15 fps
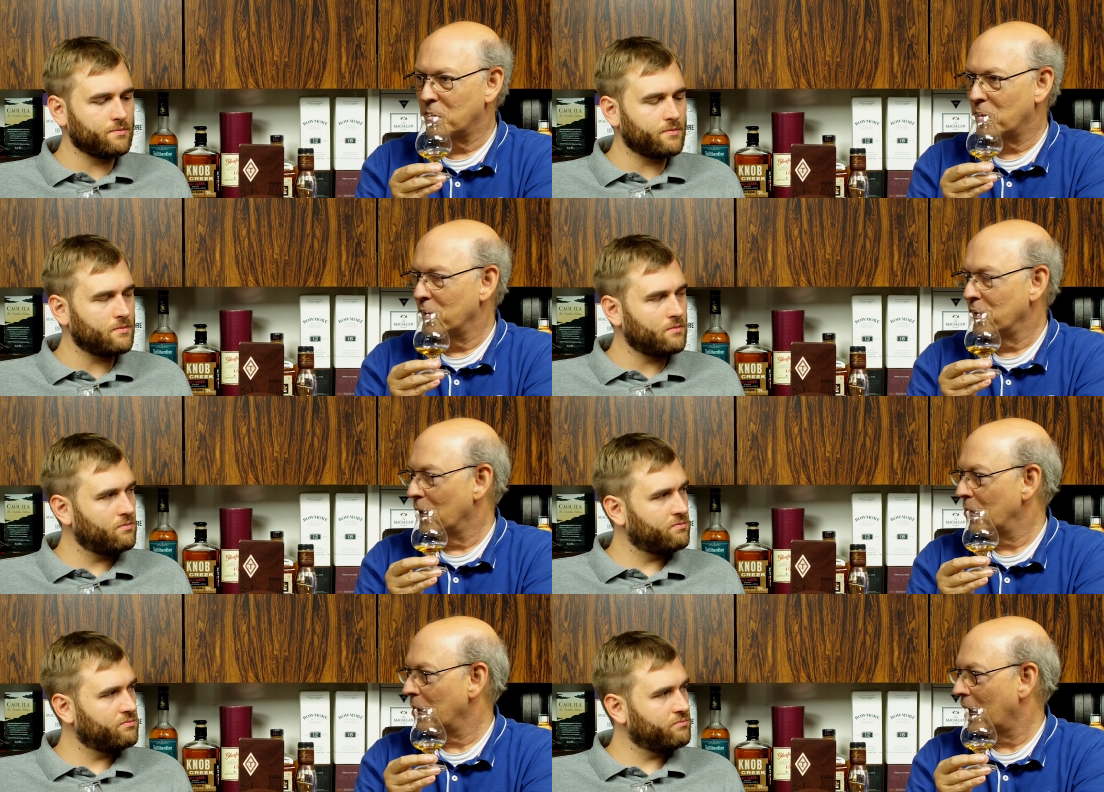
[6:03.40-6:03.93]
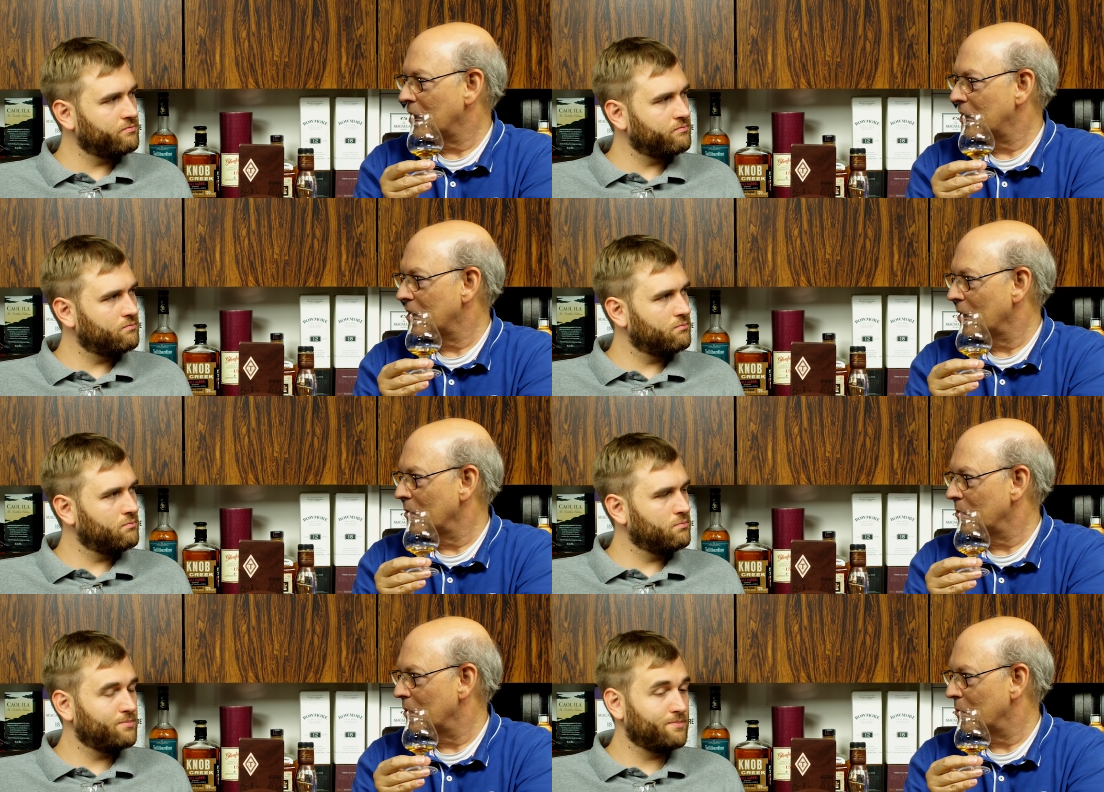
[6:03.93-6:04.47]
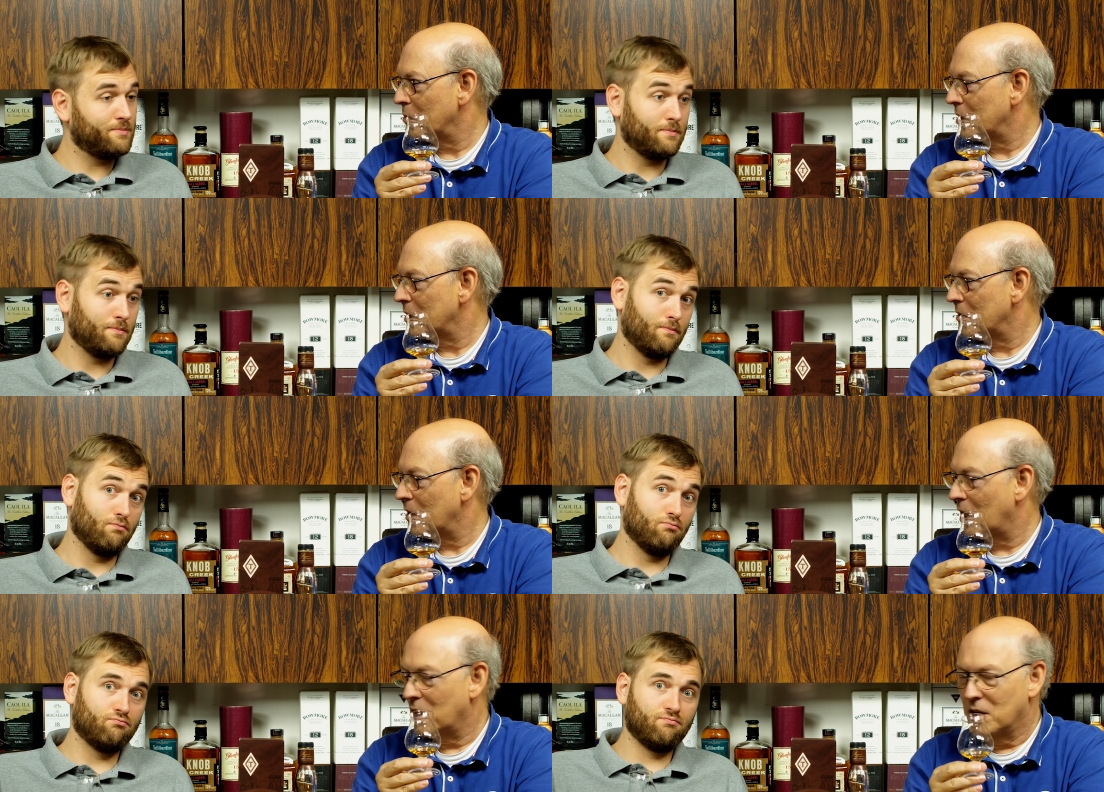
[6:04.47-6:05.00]
Speaker 1: with an no age statement?
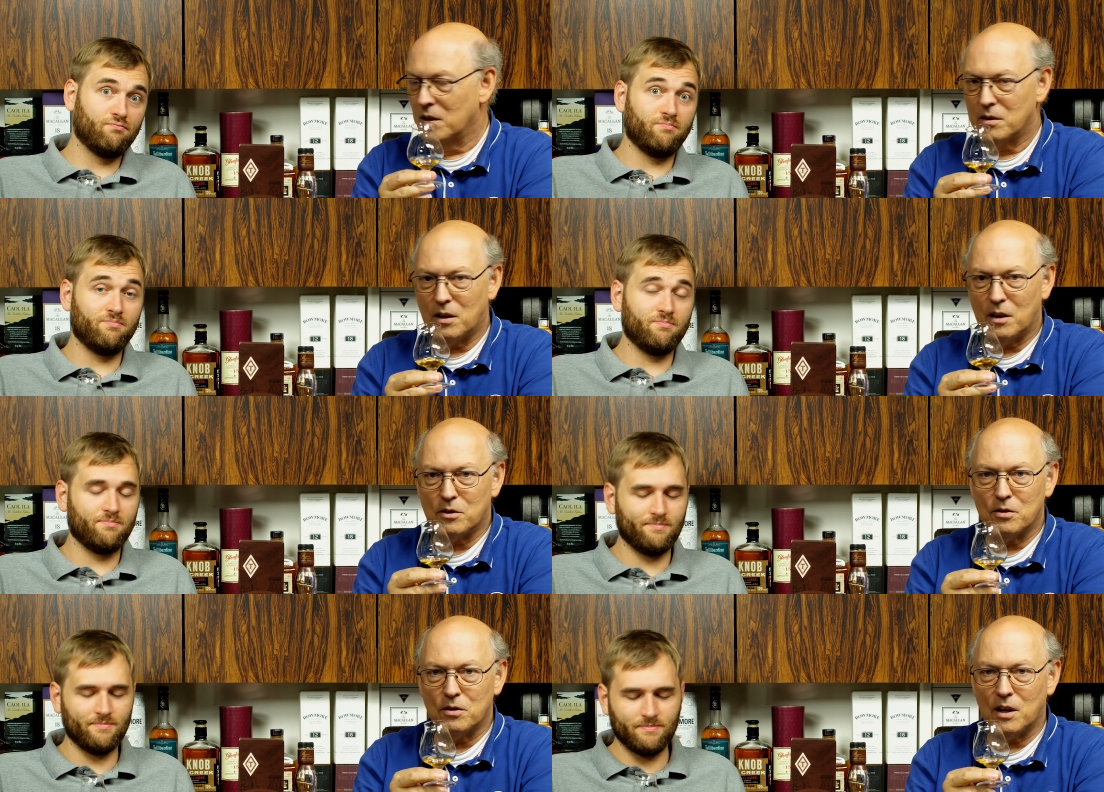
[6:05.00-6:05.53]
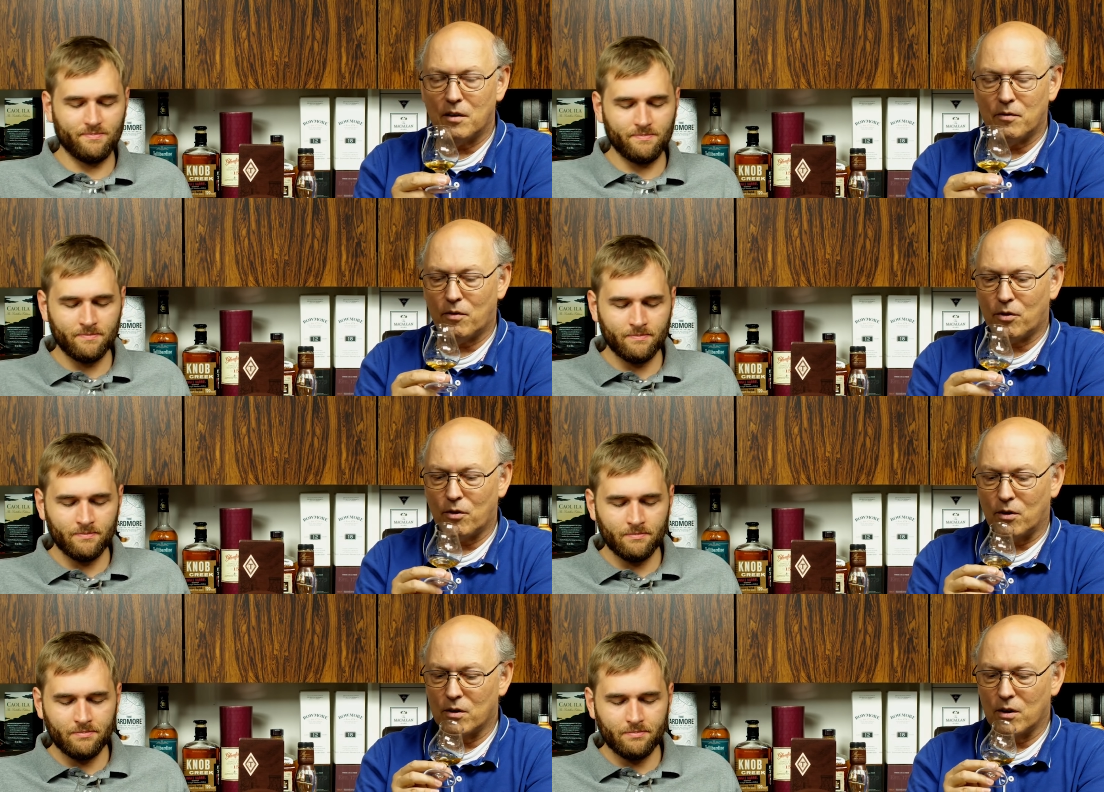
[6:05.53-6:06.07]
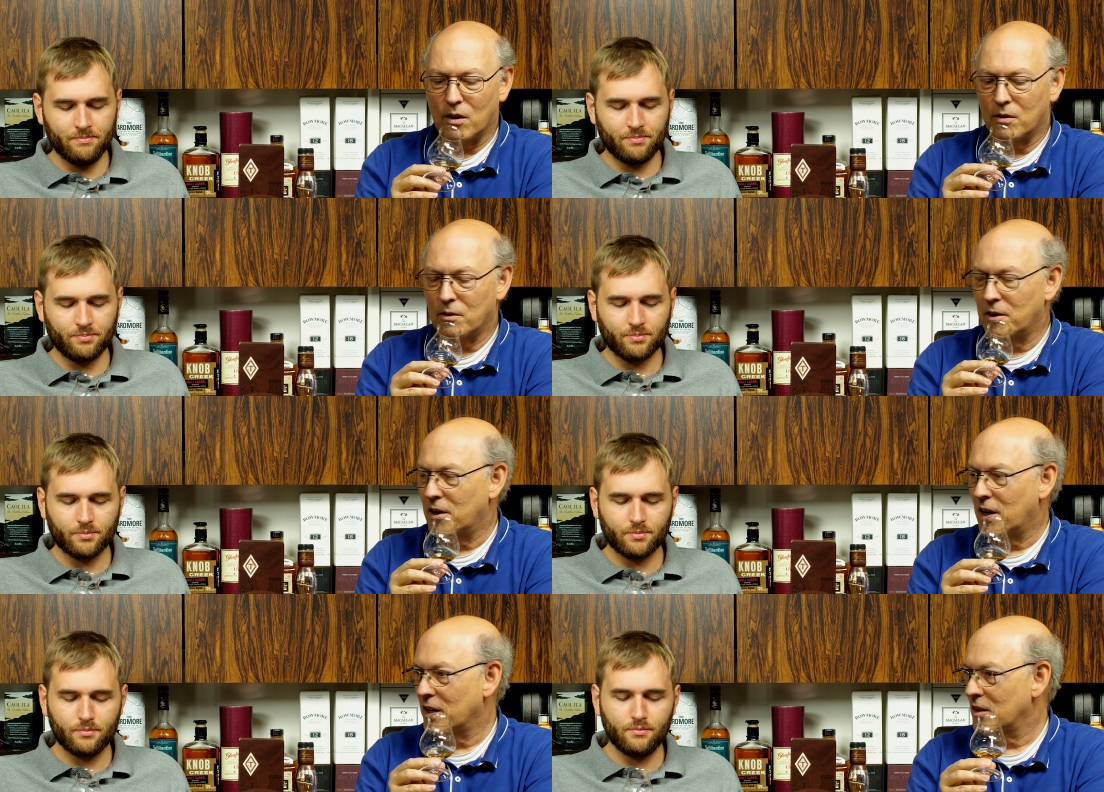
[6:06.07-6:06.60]
They, they should have thought
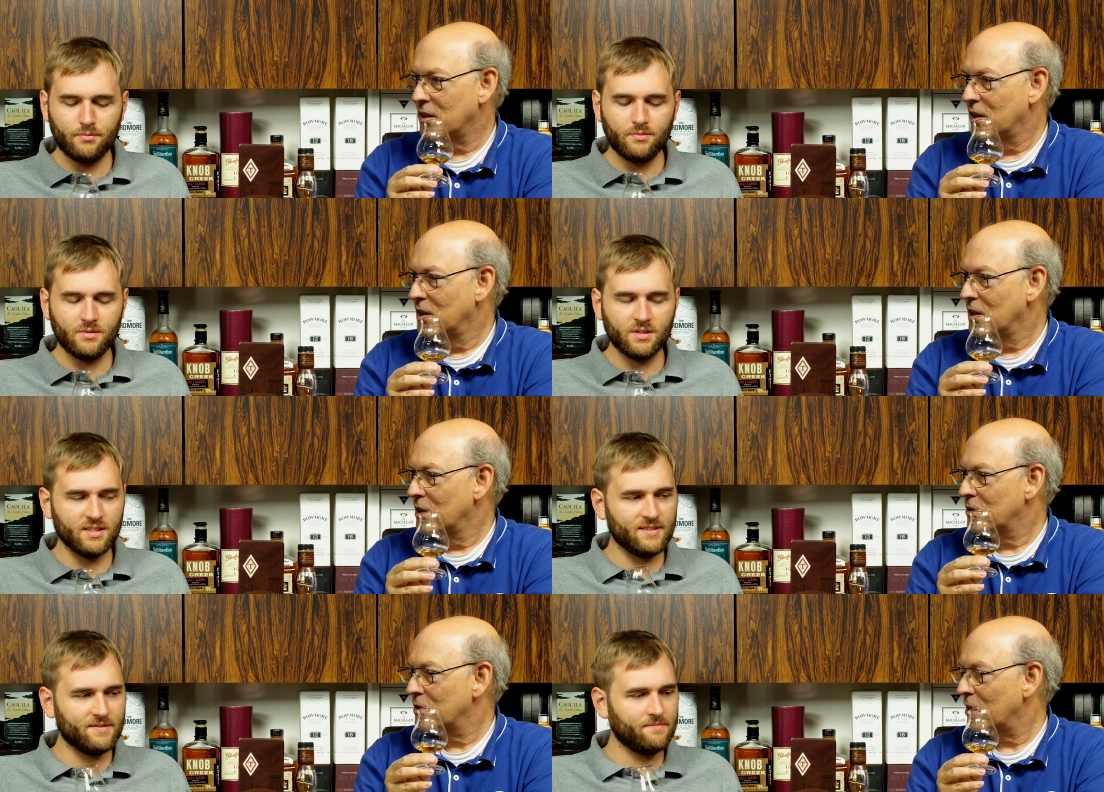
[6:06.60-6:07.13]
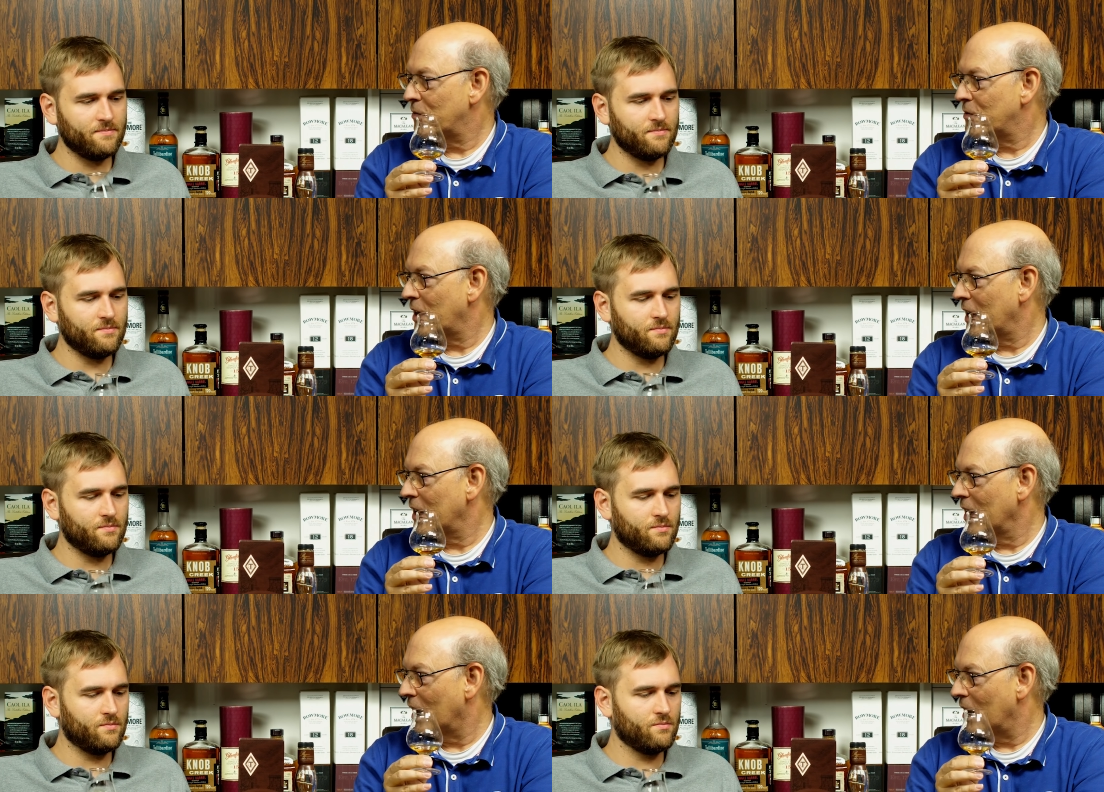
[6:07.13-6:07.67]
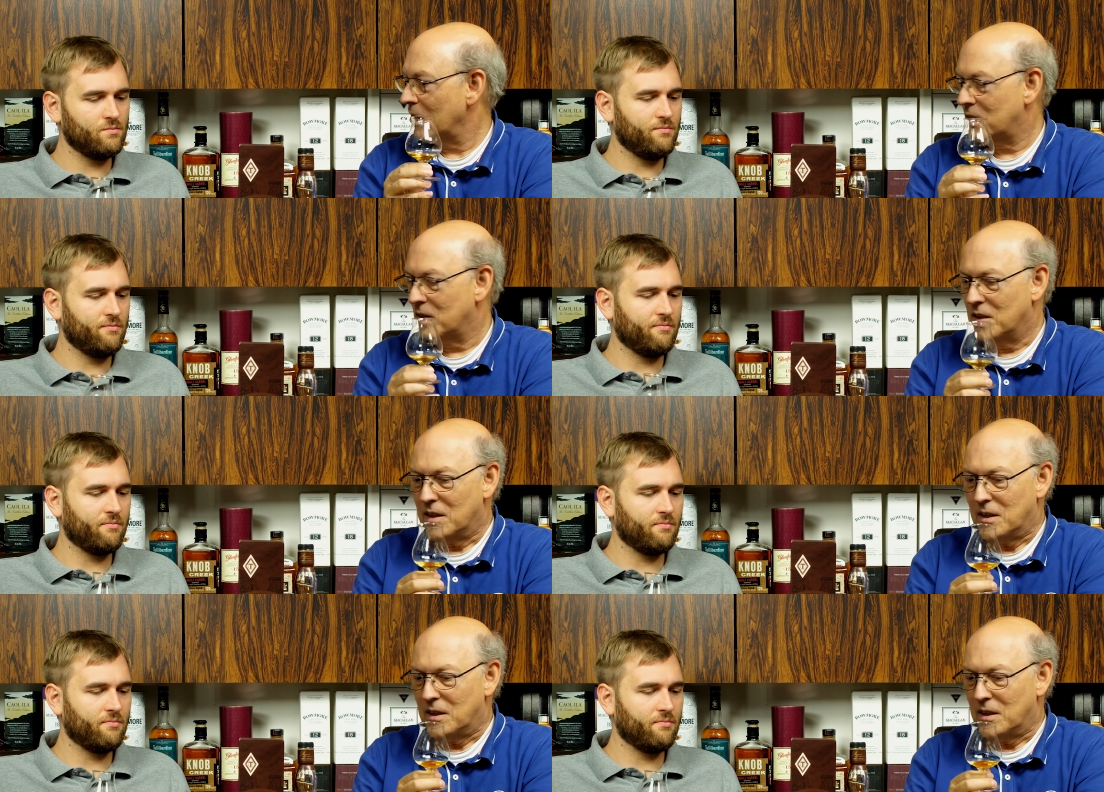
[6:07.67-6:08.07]
longer and should have taken out